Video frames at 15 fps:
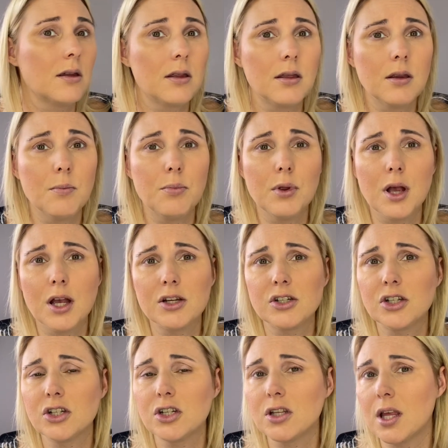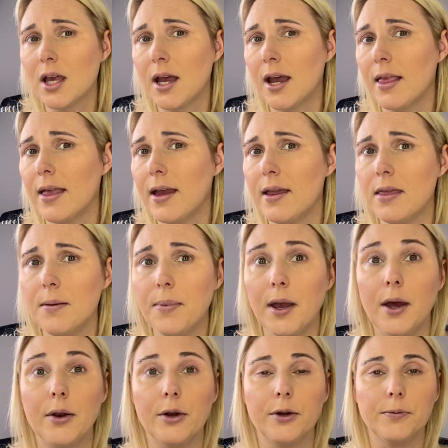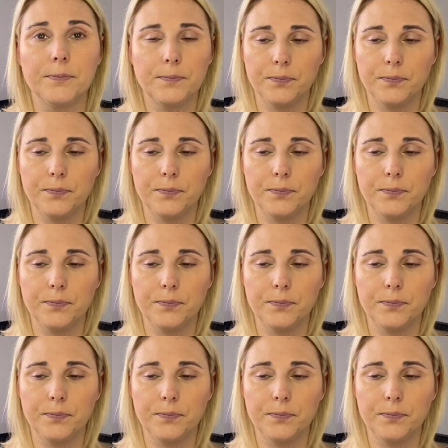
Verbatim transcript: the blush, the highlight, and the powder.